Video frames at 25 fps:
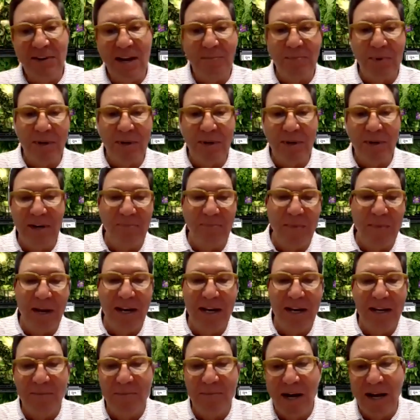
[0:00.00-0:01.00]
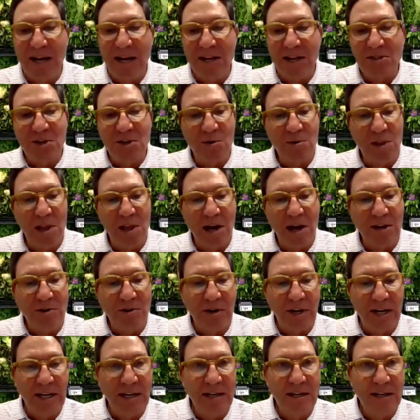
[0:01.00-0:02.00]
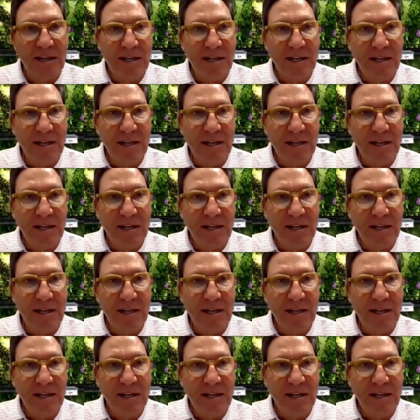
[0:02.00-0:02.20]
up enough money to buy his own laundry,